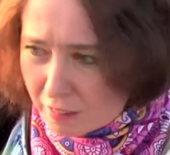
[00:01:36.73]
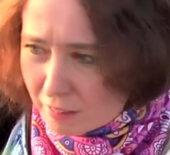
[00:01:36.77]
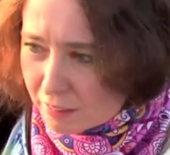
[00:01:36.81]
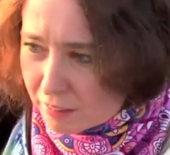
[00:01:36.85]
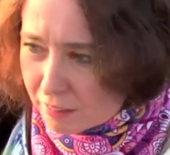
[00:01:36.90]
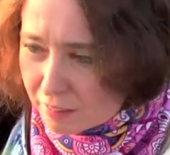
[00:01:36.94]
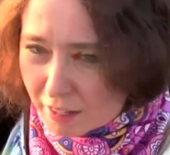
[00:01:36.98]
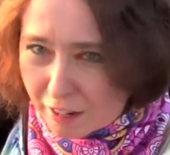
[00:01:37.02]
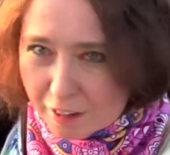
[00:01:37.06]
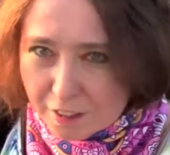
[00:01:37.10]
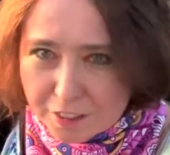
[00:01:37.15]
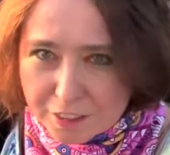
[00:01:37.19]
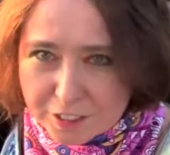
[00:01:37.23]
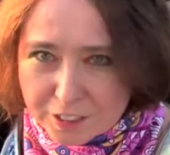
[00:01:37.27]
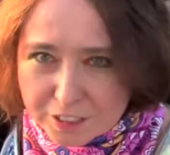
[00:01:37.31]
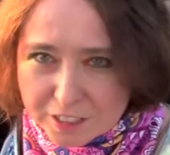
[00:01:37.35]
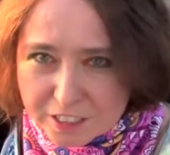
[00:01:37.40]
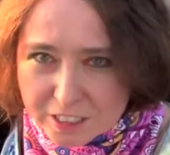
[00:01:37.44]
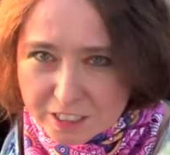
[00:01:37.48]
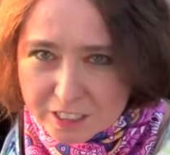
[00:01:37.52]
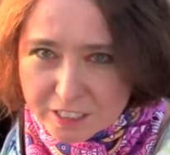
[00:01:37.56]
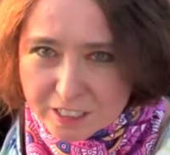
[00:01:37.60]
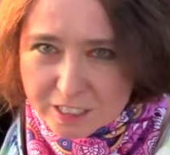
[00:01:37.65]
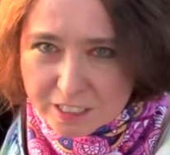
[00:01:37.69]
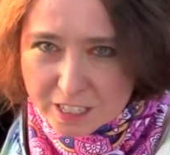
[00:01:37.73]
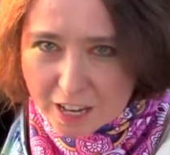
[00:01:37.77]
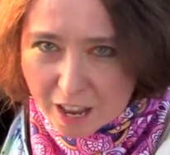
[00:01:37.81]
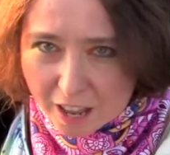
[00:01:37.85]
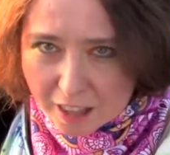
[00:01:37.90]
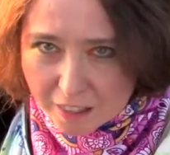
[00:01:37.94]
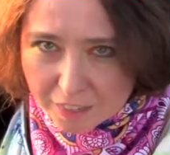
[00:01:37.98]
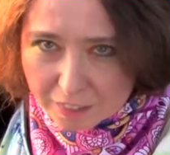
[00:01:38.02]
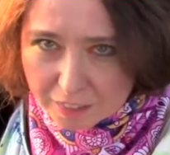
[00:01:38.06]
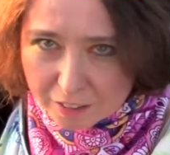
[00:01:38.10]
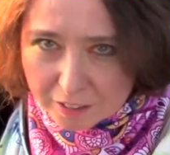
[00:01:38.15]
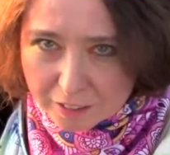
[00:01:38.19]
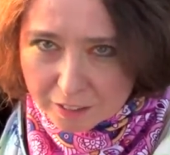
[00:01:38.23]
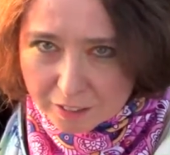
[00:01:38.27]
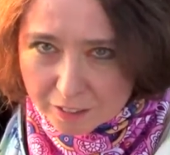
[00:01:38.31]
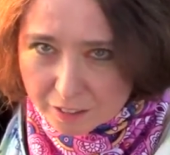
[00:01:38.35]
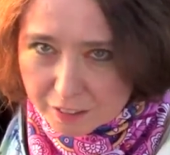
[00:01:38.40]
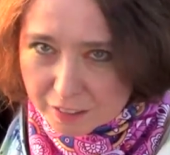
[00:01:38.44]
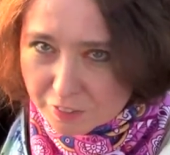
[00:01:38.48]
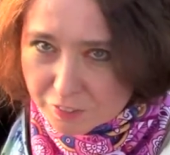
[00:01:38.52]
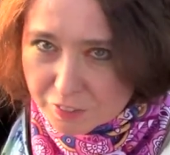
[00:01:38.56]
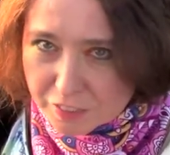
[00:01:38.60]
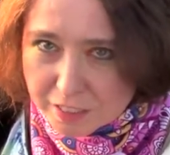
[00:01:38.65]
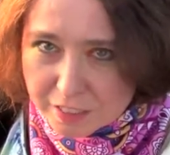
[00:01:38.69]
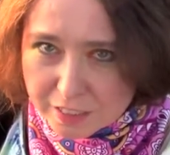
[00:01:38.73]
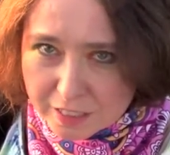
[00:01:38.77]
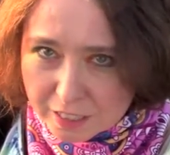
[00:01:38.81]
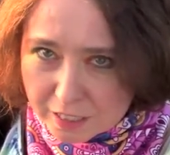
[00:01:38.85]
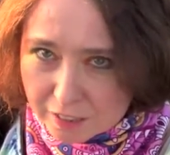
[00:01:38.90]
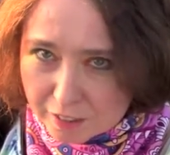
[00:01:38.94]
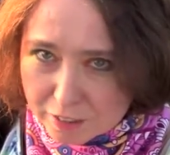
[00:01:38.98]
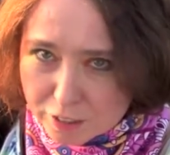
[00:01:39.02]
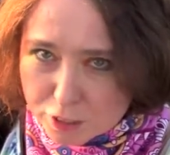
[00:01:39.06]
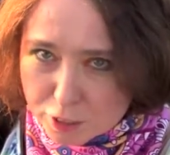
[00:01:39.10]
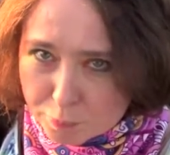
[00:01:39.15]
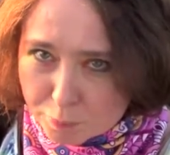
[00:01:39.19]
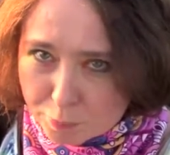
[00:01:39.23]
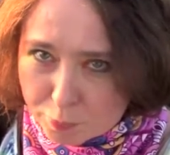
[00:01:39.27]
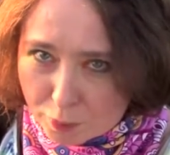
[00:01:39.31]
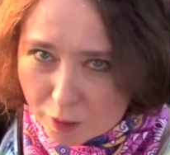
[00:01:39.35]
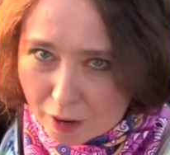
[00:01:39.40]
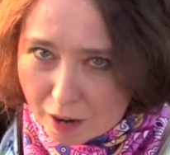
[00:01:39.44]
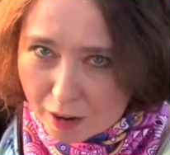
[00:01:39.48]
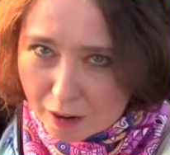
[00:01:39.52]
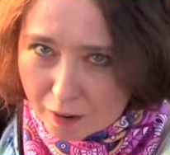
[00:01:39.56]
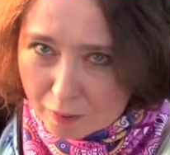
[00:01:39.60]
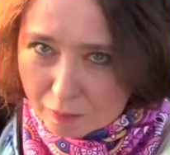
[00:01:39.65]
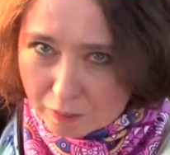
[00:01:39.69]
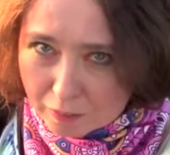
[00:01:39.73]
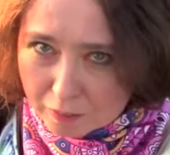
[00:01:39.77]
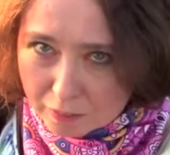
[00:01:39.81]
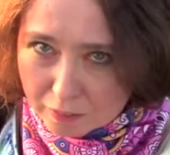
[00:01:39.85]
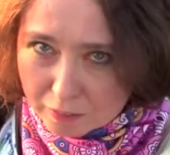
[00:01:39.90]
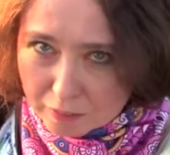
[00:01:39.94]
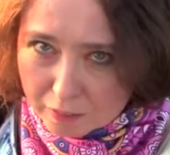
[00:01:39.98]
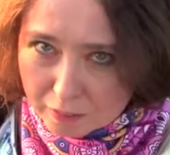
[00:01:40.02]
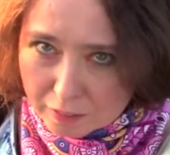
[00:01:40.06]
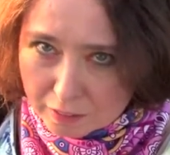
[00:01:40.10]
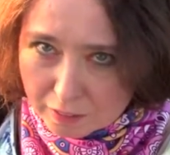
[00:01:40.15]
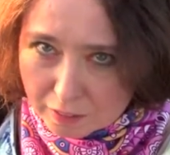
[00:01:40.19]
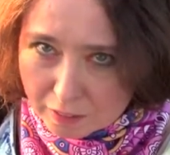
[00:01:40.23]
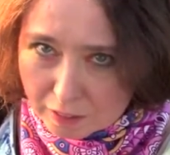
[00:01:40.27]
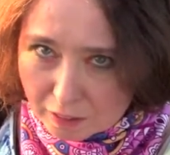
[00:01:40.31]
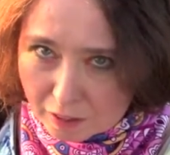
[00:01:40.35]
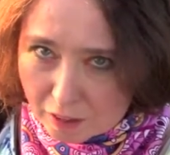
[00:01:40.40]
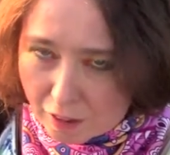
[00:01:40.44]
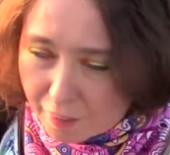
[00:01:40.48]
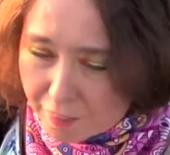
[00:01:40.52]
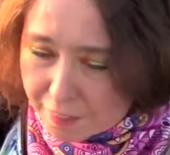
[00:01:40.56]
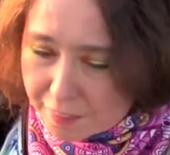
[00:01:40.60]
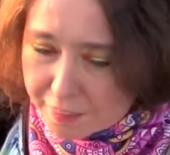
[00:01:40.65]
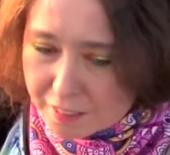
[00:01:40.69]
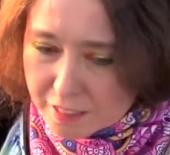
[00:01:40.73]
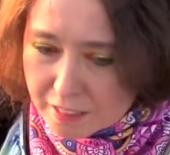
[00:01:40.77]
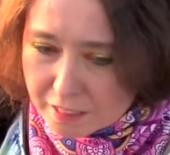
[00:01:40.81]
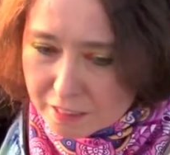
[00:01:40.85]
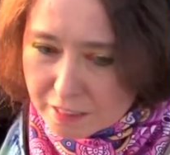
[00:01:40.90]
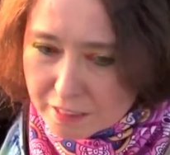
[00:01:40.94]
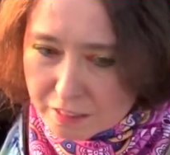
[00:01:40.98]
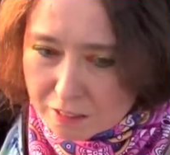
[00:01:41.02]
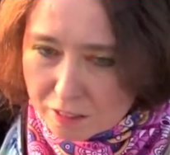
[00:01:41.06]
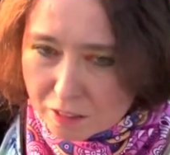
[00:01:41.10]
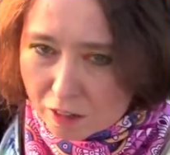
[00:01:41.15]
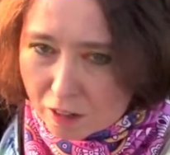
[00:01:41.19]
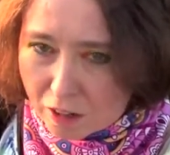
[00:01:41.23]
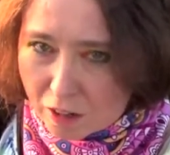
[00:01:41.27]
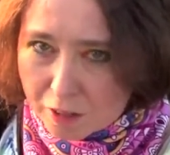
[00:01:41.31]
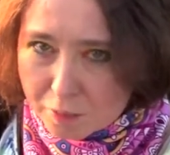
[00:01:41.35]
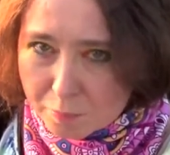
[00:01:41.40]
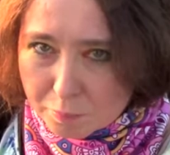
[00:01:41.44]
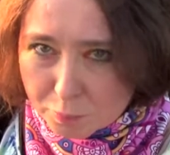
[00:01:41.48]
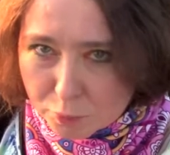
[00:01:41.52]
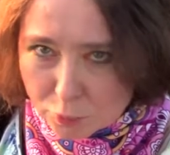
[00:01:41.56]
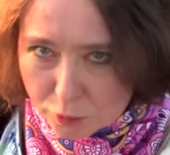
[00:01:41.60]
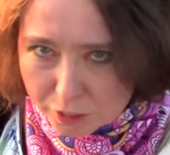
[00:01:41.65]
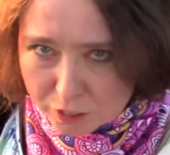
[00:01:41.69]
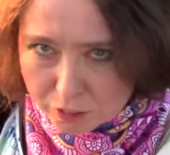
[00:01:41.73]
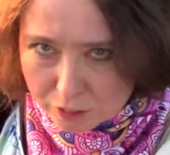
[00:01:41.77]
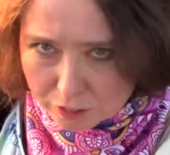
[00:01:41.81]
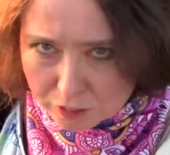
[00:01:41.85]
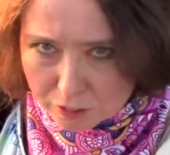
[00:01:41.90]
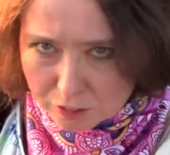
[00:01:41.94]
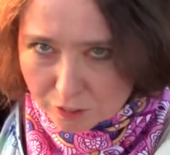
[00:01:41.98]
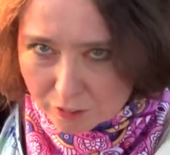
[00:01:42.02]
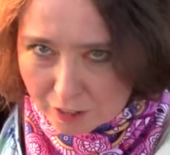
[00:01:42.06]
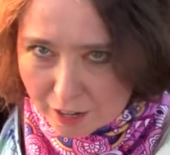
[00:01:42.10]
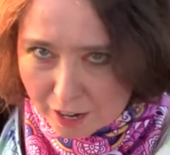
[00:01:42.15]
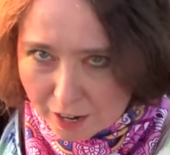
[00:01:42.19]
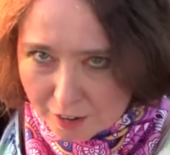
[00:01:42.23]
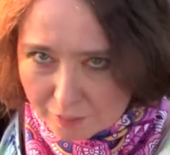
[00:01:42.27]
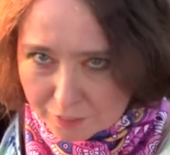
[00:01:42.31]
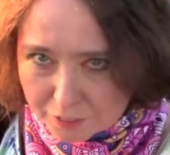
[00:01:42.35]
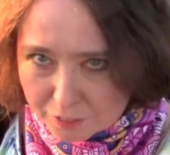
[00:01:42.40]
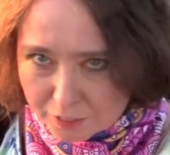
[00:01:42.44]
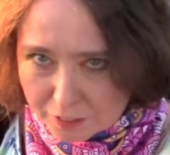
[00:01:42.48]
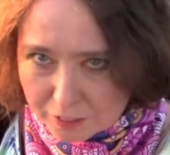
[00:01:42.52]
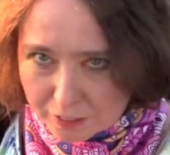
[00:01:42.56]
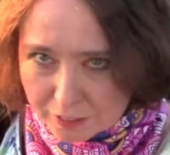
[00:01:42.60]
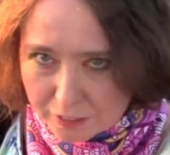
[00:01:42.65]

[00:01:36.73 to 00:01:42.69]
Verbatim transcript: Neither does death even dare to prowl on this unmortal craft.